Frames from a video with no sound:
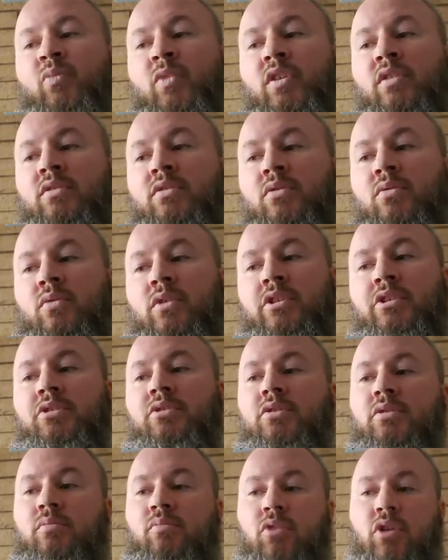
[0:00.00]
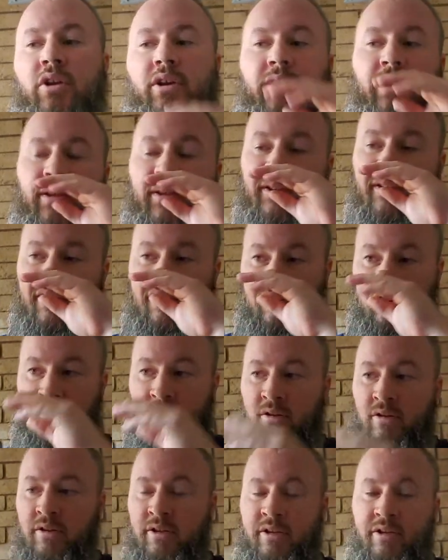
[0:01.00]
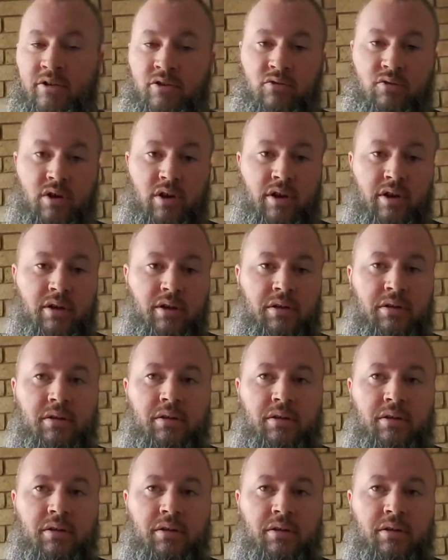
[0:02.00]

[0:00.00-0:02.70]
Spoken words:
So once you spray it, you're going to let it dry.